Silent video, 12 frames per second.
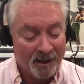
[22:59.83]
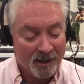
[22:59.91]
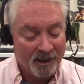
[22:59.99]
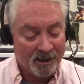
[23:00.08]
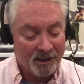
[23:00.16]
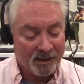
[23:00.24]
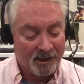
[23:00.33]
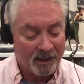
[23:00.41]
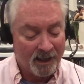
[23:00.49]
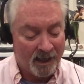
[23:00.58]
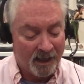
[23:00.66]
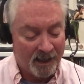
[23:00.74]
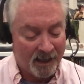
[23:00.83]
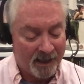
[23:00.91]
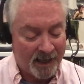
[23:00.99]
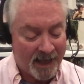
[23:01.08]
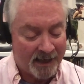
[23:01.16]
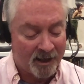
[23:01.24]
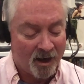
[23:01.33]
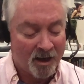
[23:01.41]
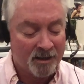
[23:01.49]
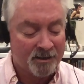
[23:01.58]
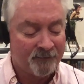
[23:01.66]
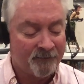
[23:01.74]
He uh, had
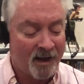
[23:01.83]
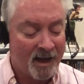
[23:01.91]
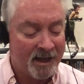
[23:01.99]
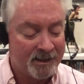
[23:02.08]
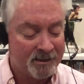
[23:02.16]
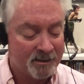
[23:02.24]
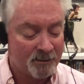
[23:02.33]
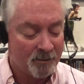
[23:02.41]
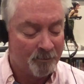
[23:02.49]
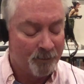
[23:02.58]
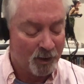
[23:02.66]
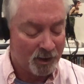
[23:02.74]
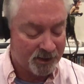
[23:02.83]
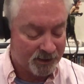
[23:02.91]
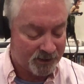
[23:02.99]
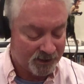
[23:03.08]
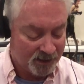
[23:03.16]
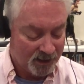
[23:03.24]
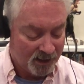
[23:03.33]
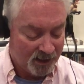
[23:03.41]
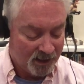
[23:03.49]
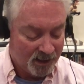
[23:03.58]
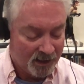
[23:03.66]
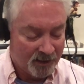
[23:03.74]
hard-to-find books
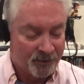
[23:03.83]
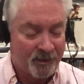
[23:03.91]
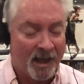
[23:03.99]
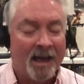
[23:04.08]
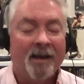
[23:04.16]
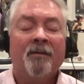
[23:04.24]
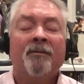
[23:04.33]
that